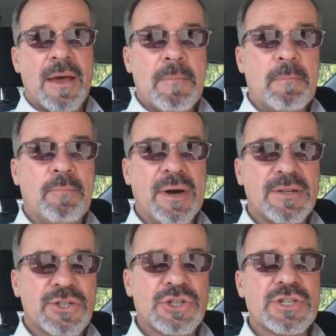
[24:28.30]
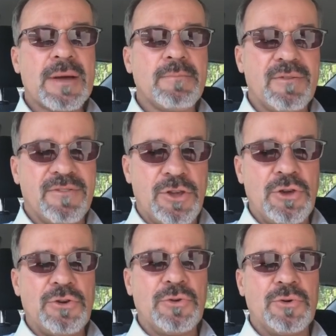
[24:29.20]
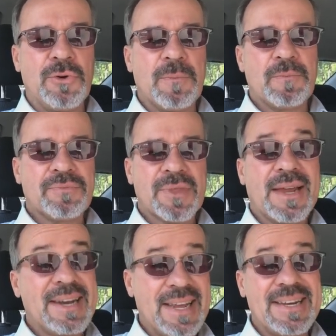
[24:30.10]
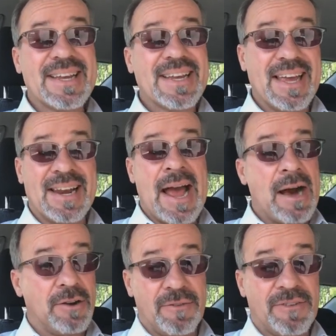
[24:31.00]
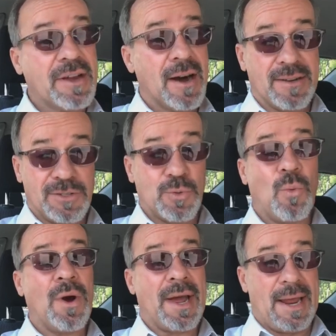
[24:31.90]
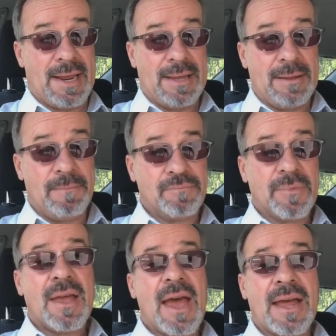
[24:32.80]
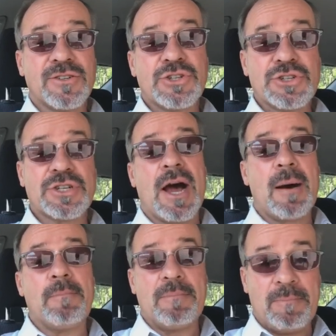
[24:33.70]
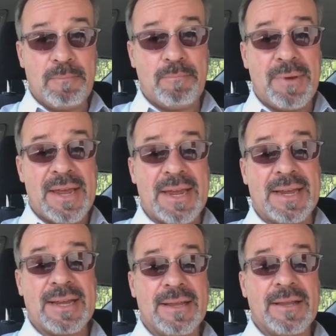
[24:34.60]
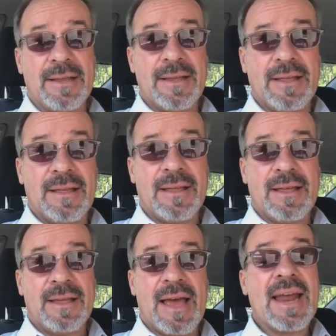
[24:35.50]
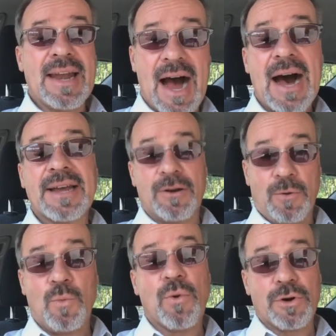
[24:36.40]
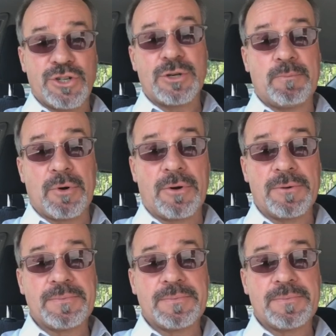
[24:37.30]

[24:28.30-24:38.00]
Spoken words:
But some of you need to get out of God's way and stop being an idol worshiper.